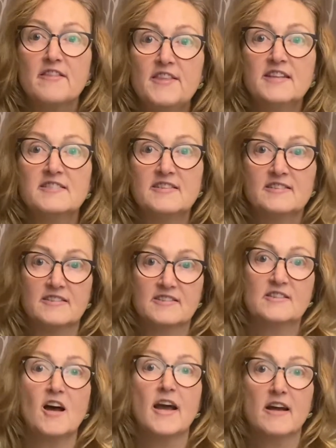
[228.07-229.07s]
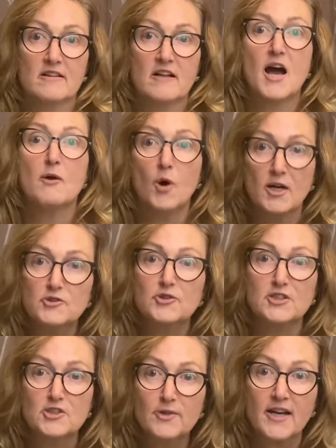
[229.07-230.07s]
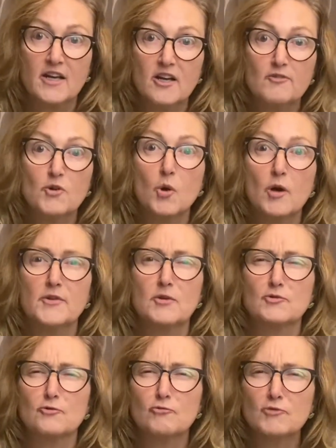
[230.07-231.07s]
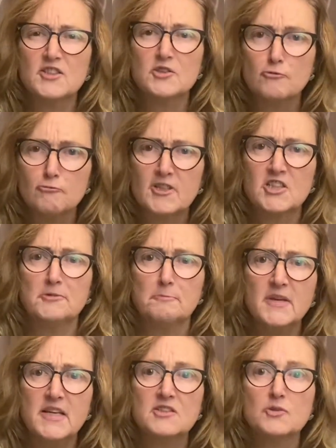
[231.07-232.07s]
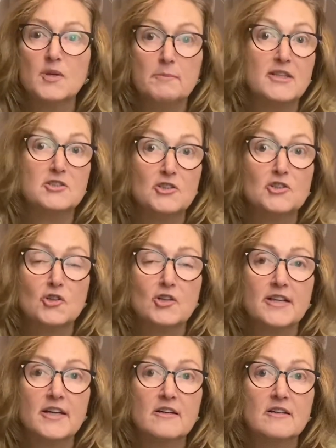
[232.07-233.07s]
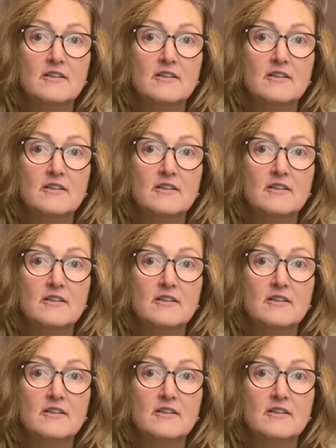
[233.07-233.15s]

This is the style I want you to drink for all those rich, rich meats we mentioned earlier.